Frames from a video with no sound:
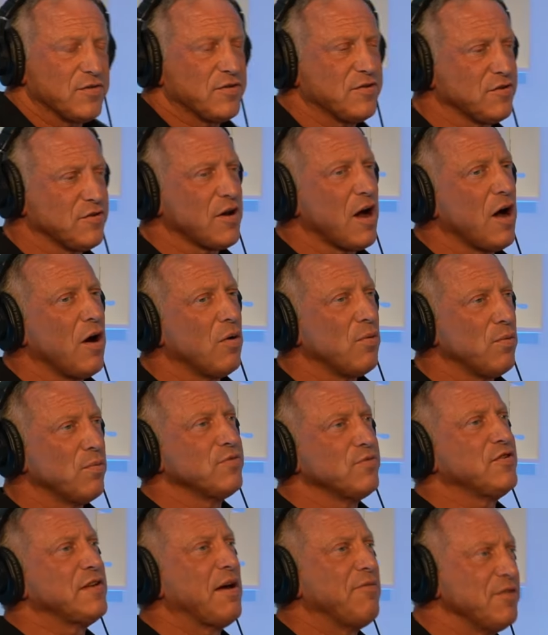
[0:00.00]
So
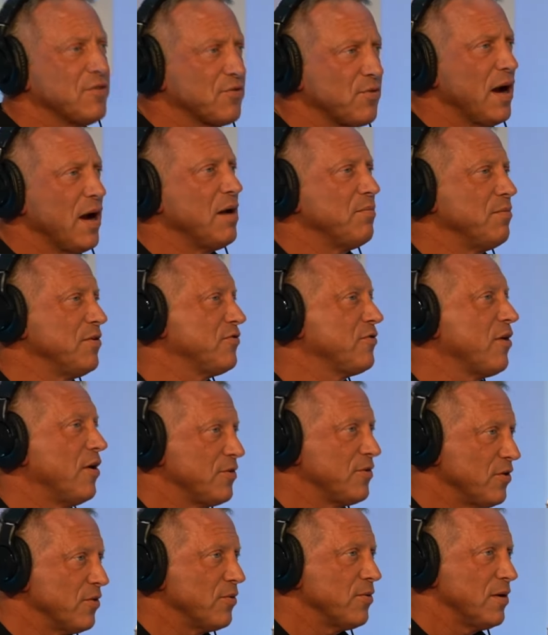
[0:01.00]
seventh grade, we
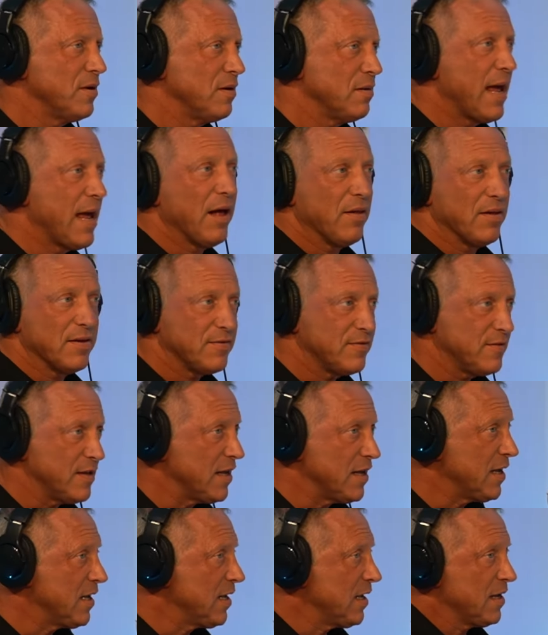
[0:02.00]
start doing
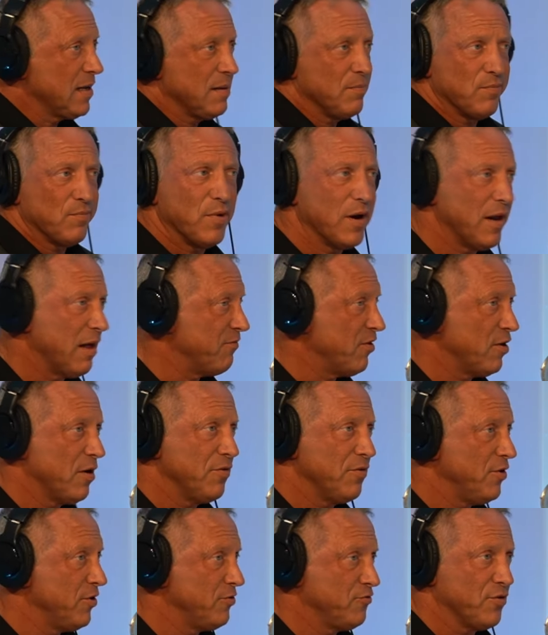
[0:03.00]
LSD, whatever
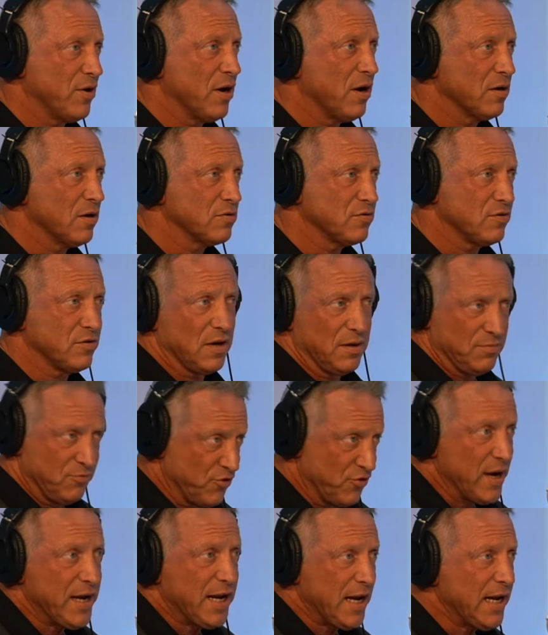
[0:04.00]
other drugs, uh,
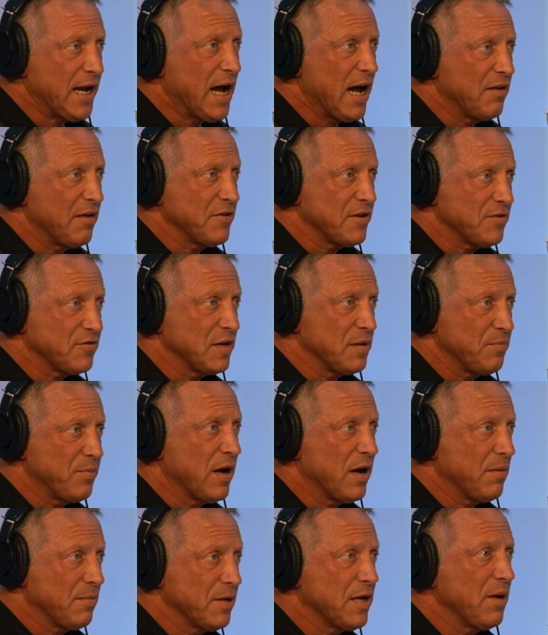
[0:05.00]
drinking, obviously, mm-hmm.
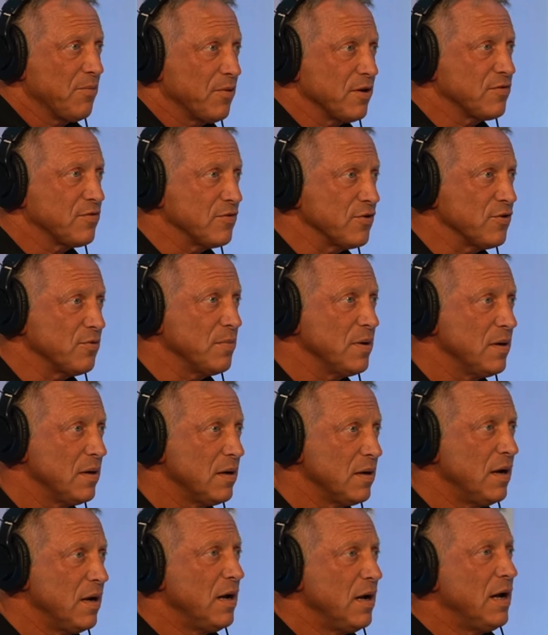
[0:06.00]
probably, mm -hmm. I would assume.
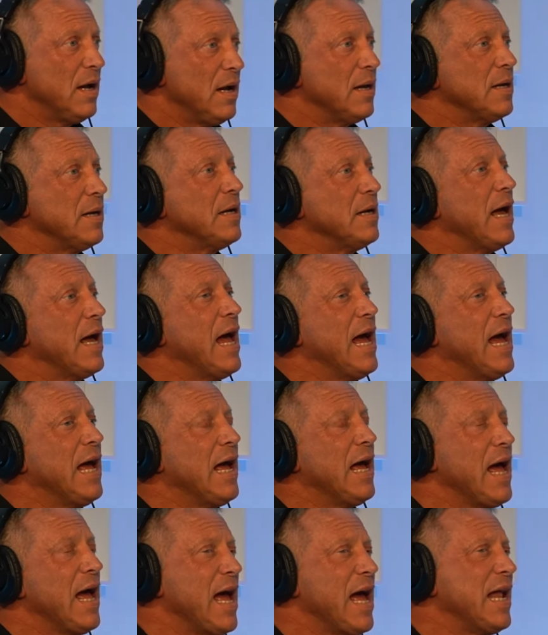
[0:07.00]
Yes.
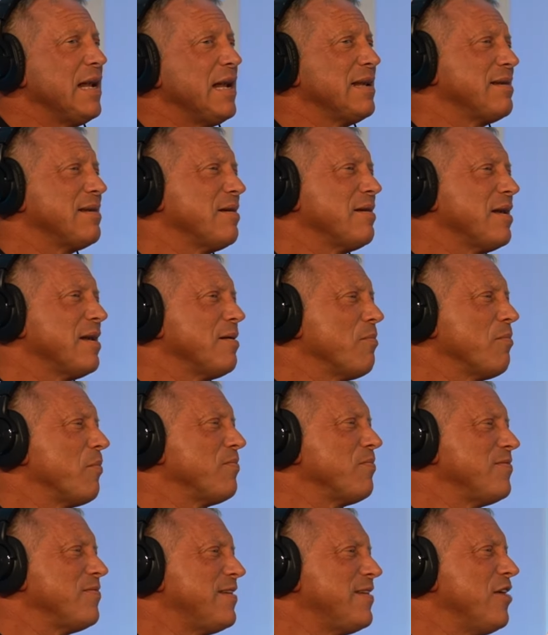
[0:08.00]
and, and
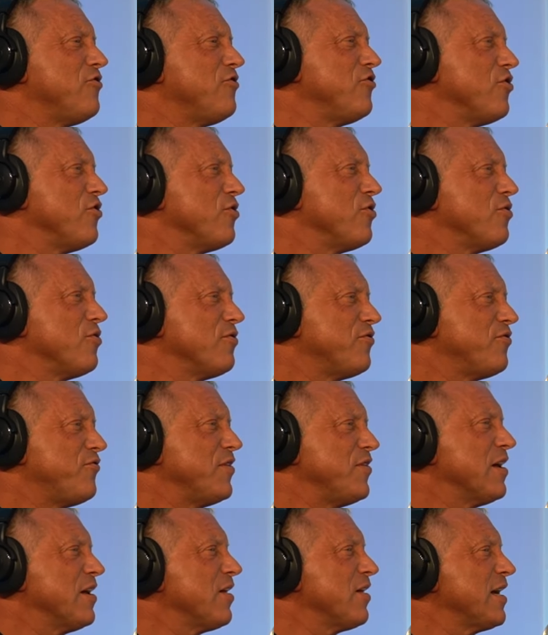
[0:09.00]
did you
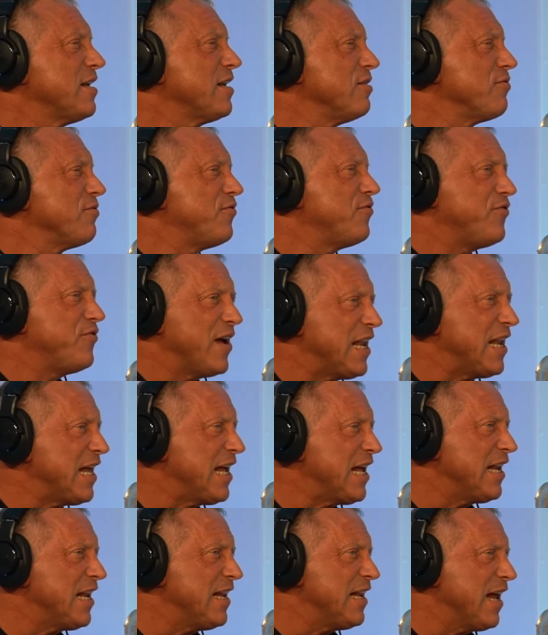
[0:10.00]
feel like you fit
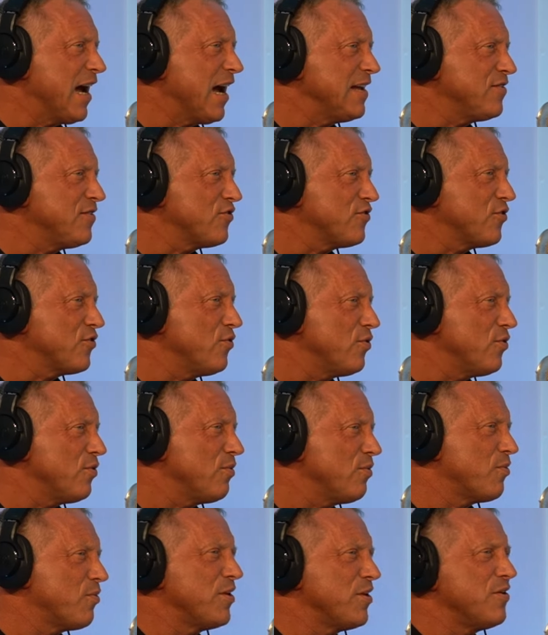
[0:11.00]
in in high
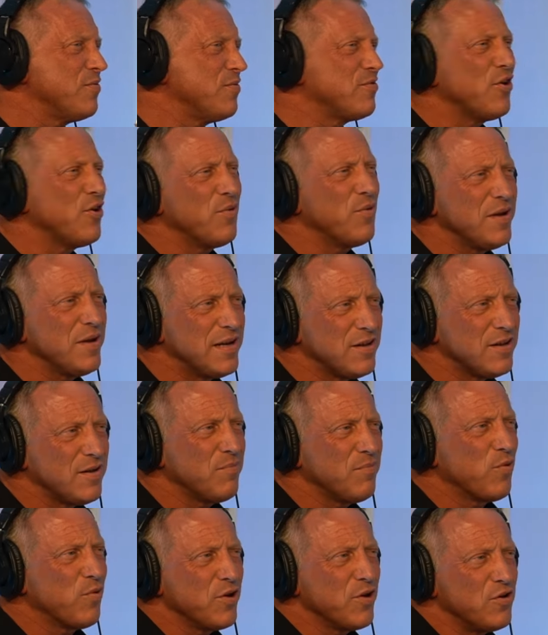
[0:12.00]
school were you doing
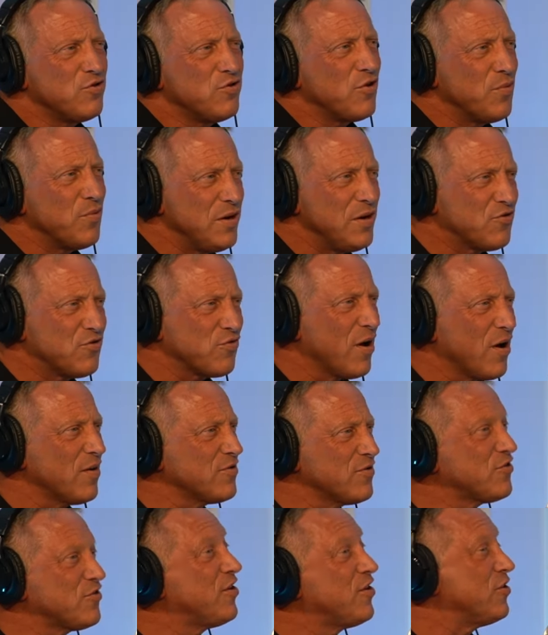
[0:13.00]
were you doing
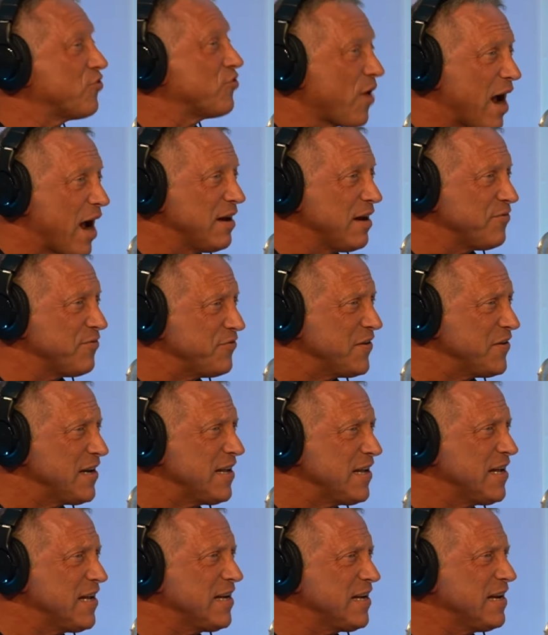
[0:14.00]
drugs to try to fit
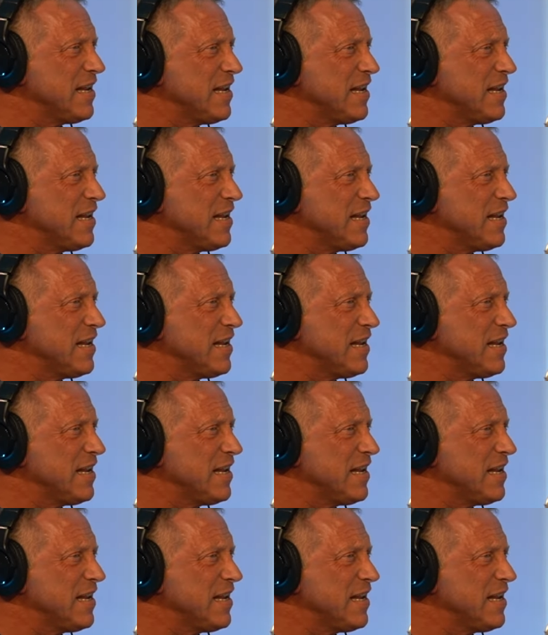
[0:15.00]
in